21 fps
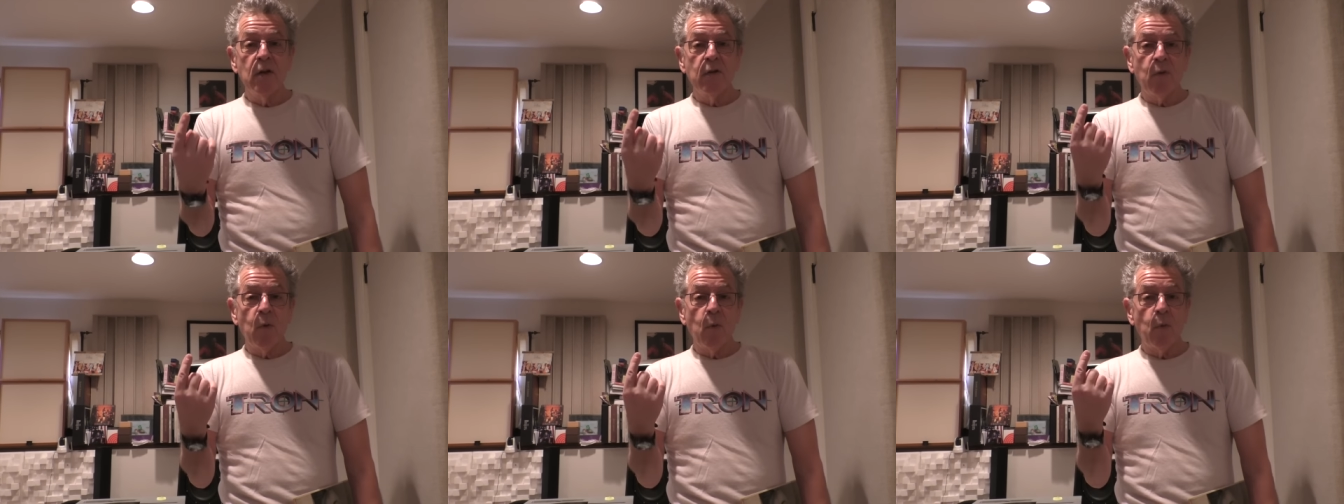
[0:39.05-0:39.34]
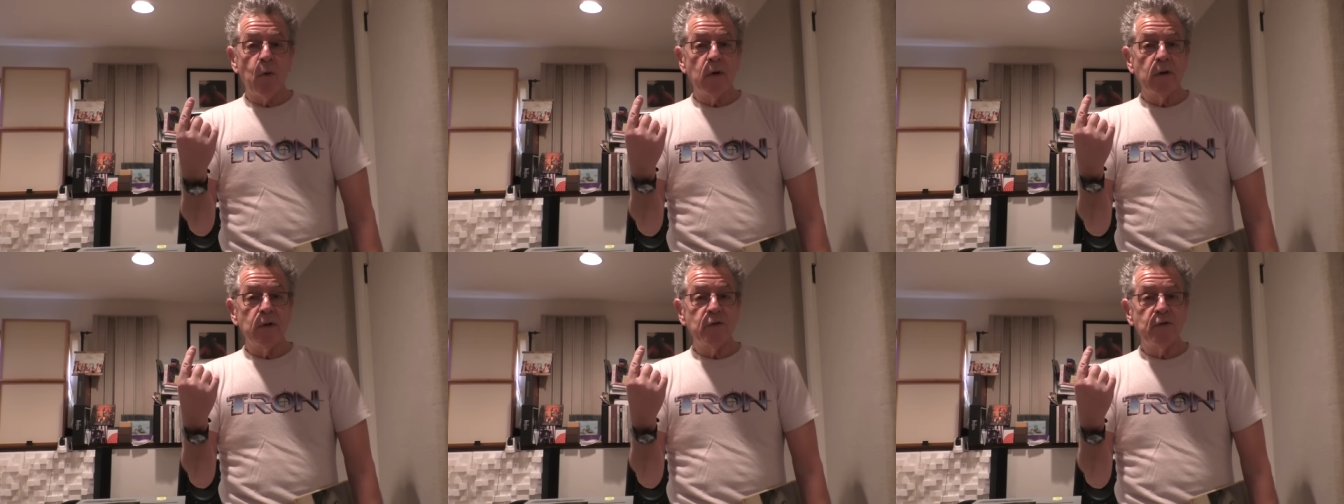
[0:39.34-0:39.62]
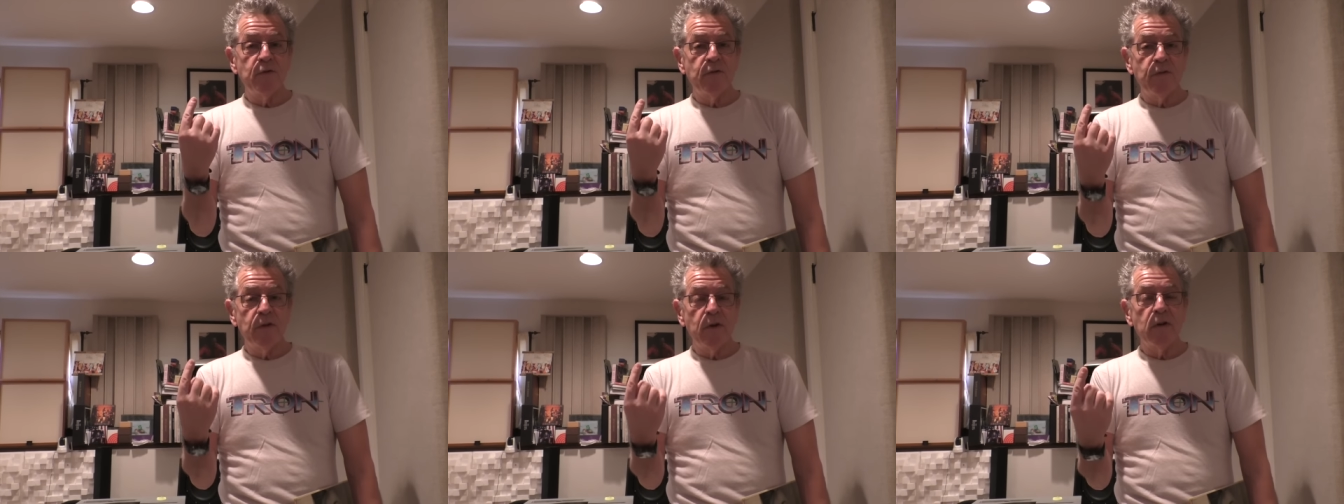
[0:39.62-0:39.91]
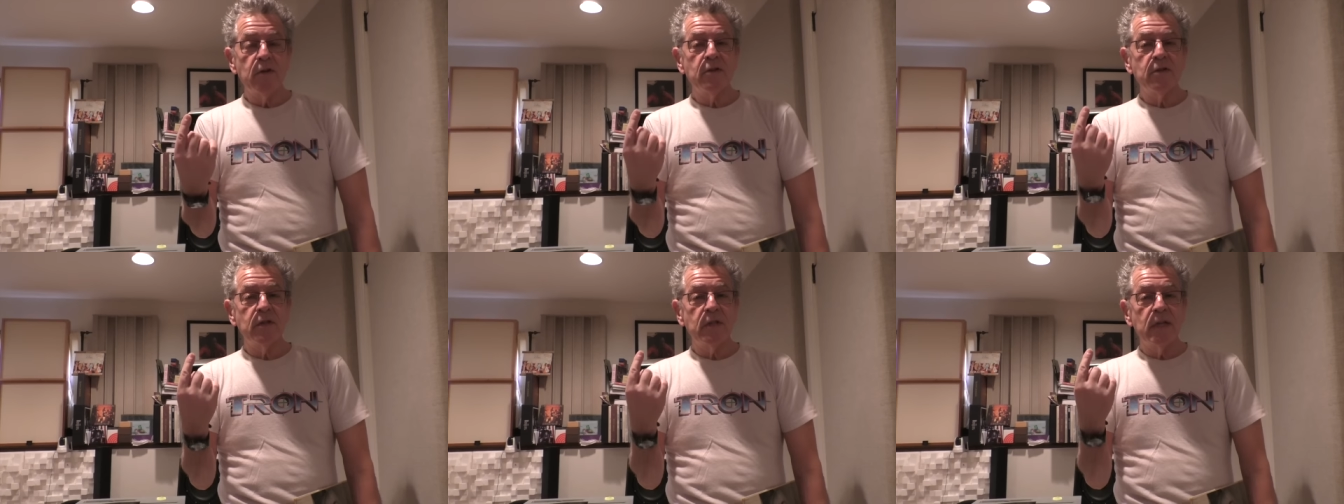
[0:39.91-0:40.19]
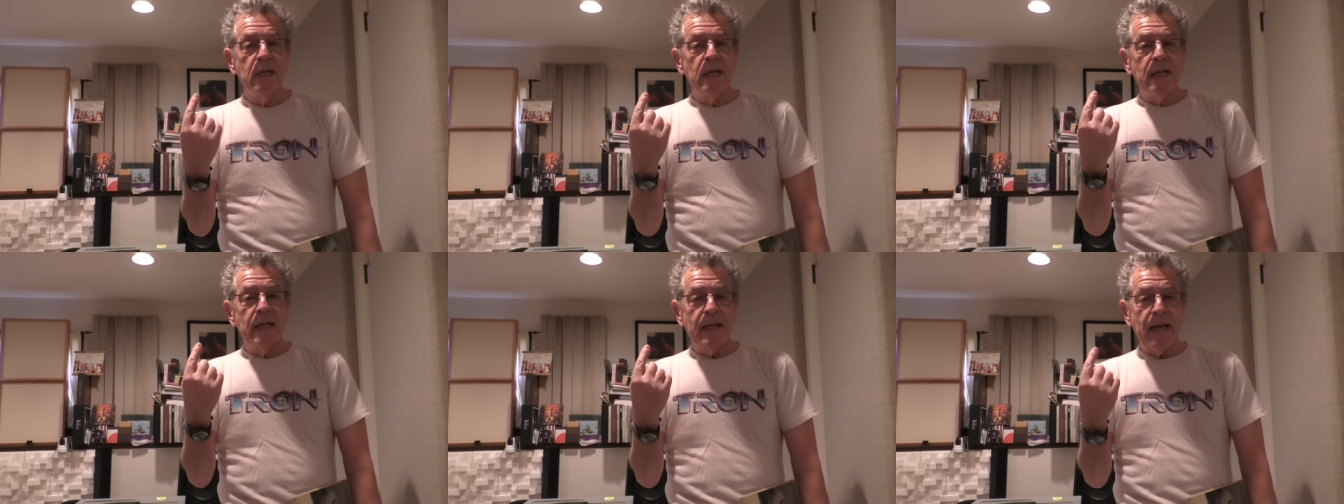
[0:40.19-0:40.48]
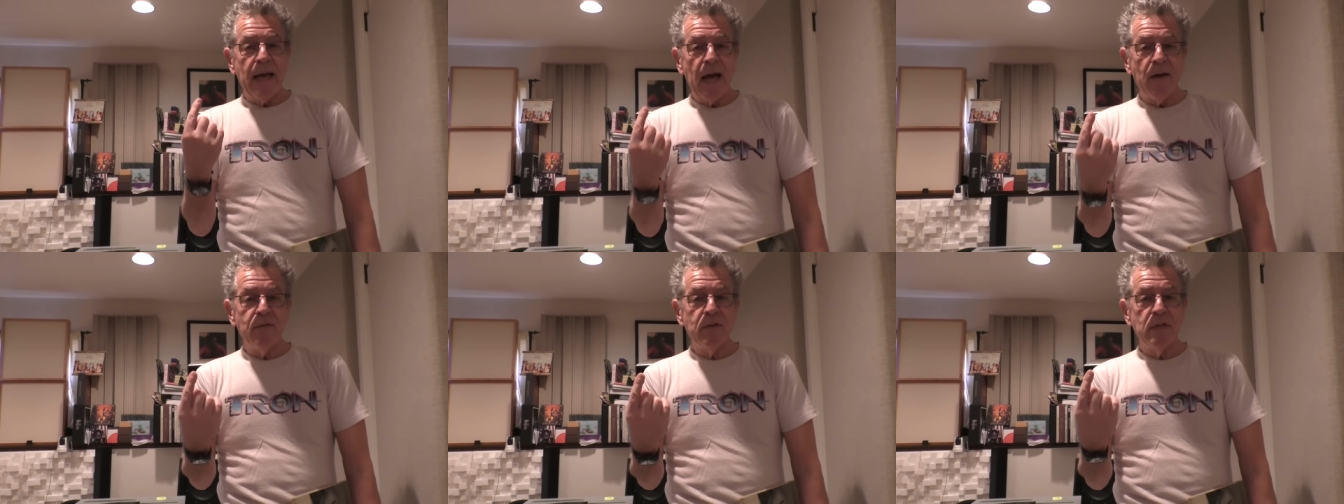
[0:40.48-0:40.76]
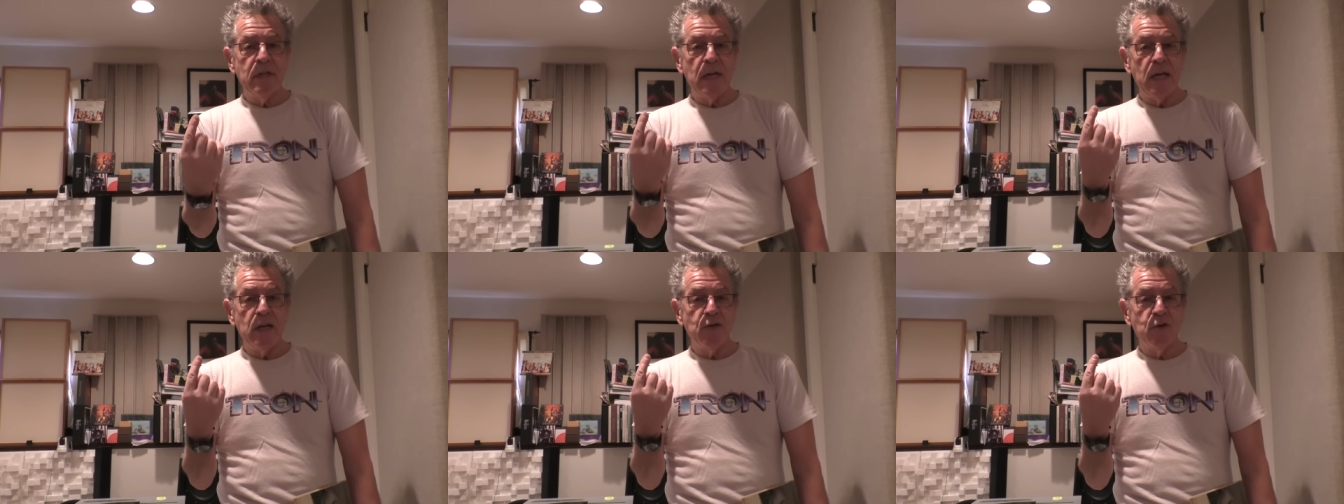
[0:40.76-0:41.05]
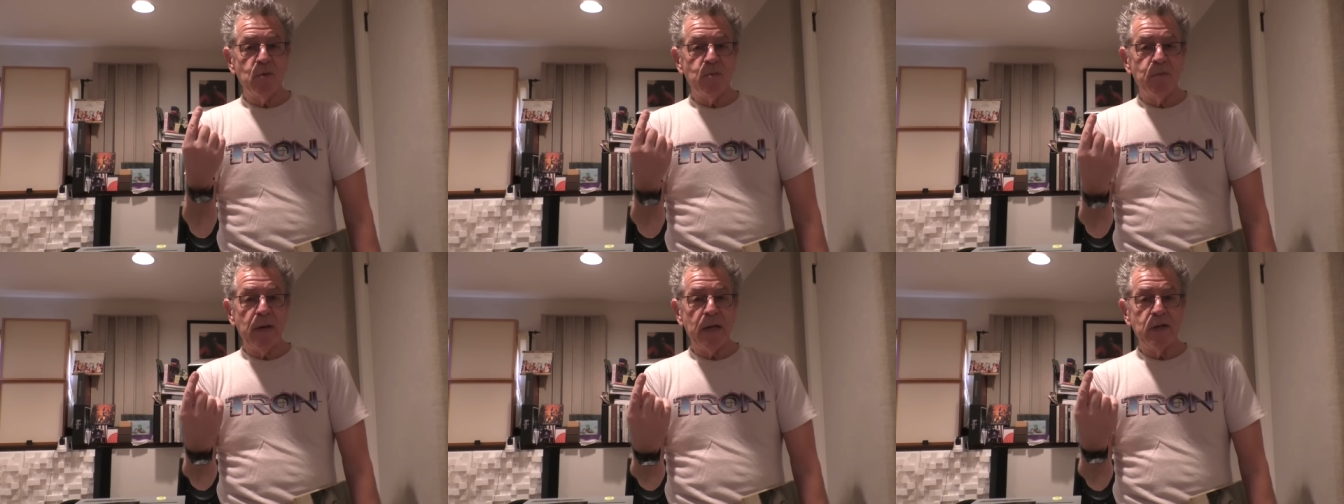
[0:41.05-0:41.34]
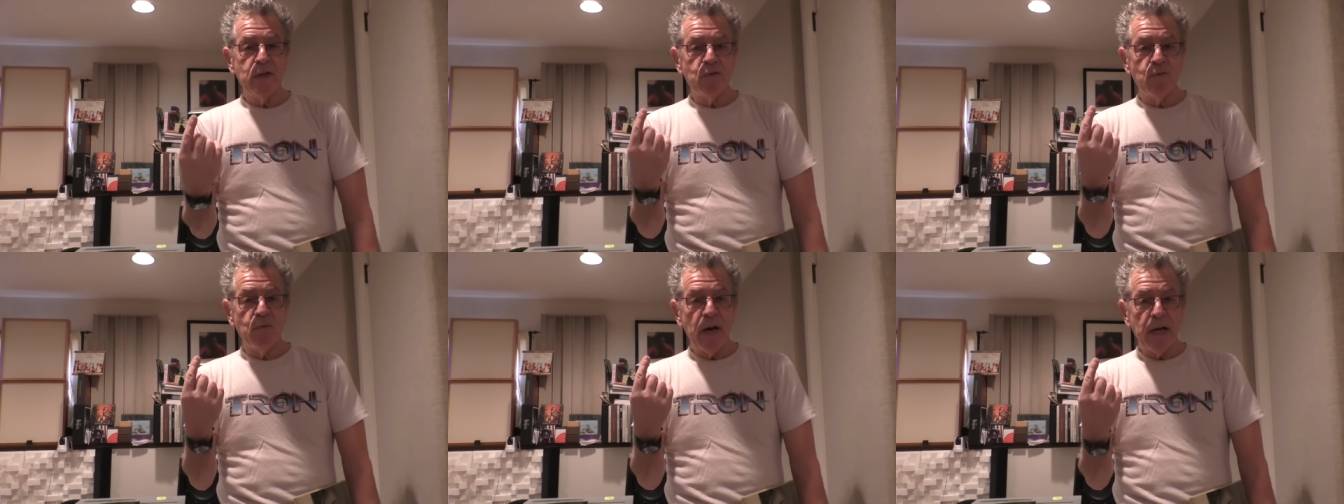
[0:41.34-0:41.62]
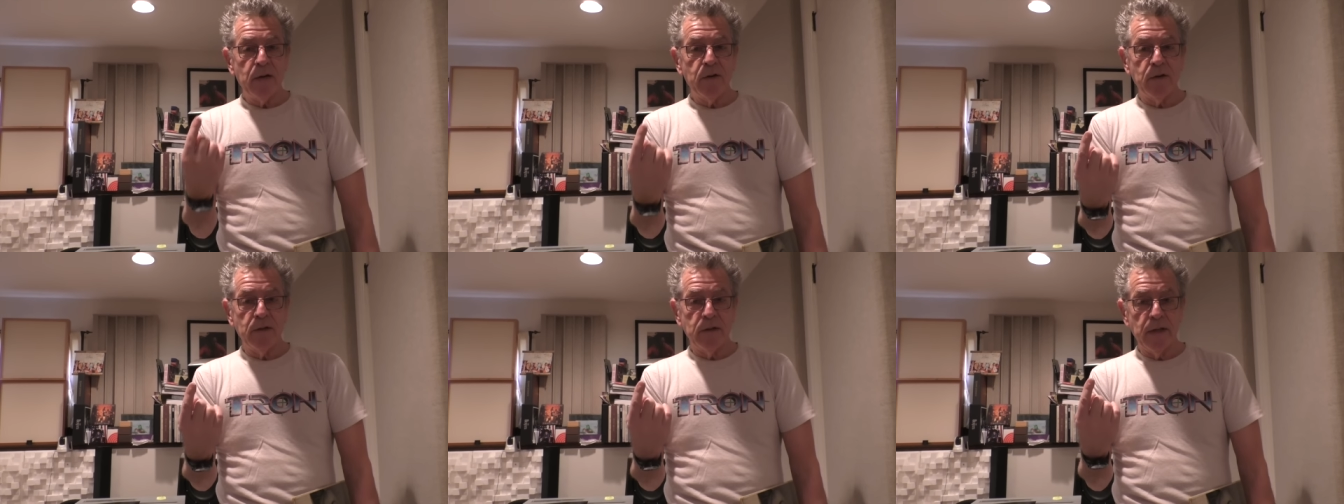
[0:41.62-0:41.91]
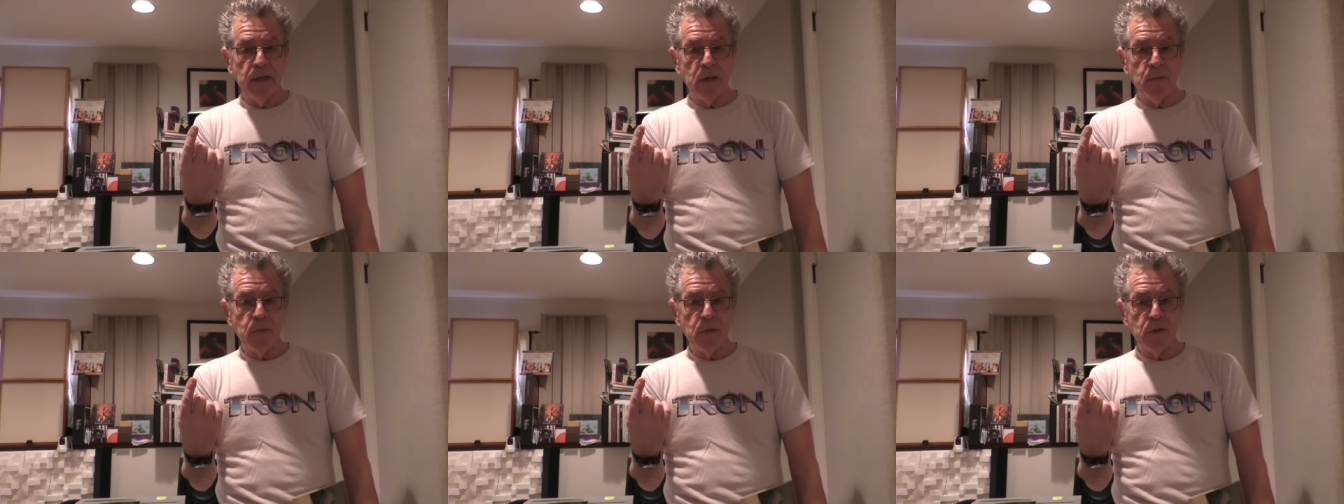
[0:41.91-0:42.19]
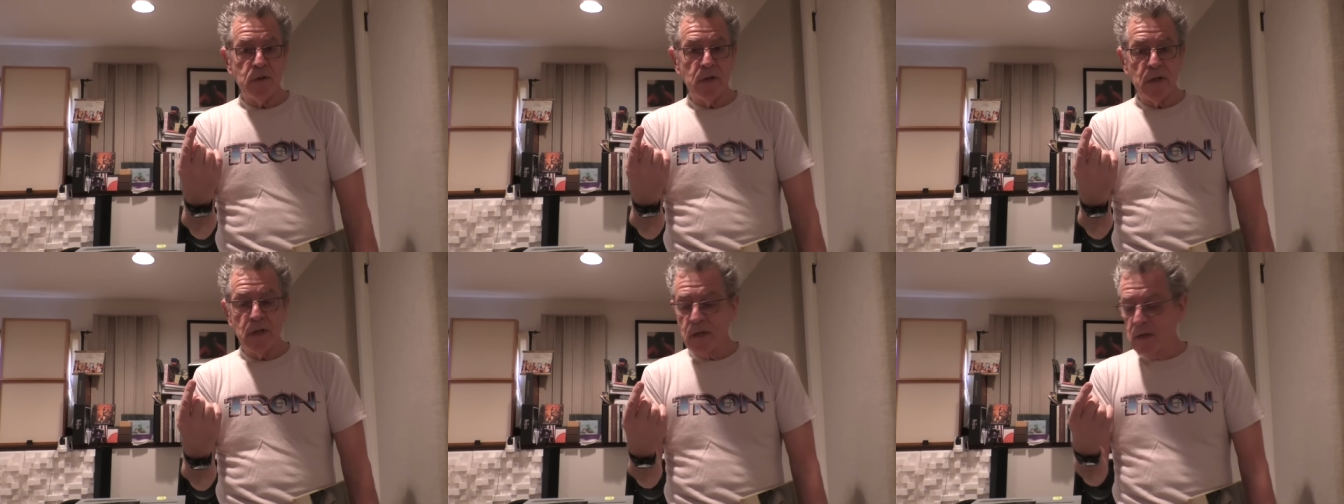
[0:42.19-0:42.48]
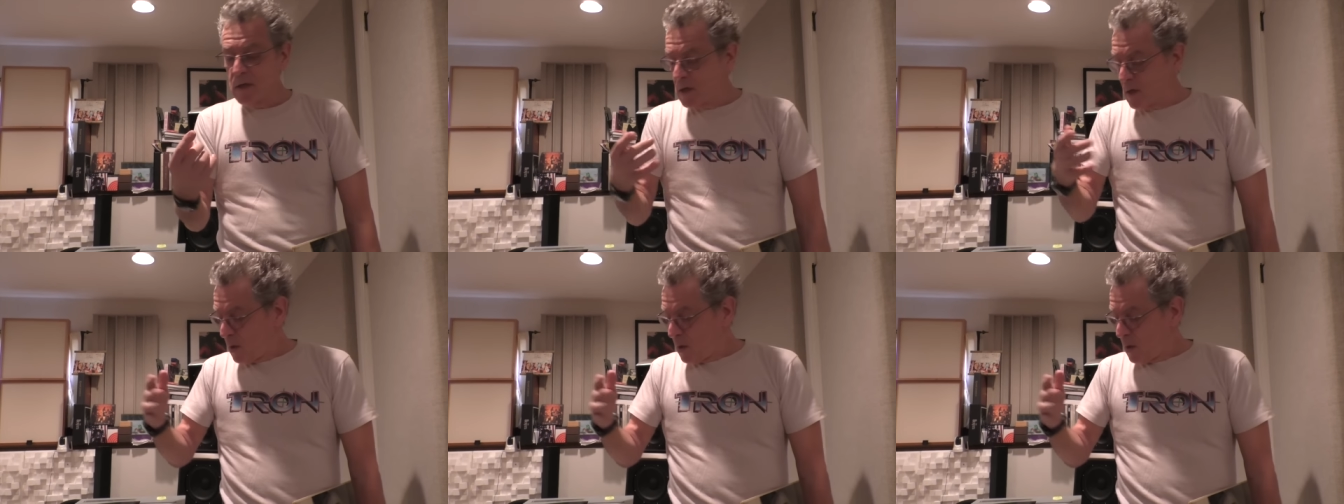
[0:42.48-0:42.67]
the world's first cavitation-based record cleaning machine,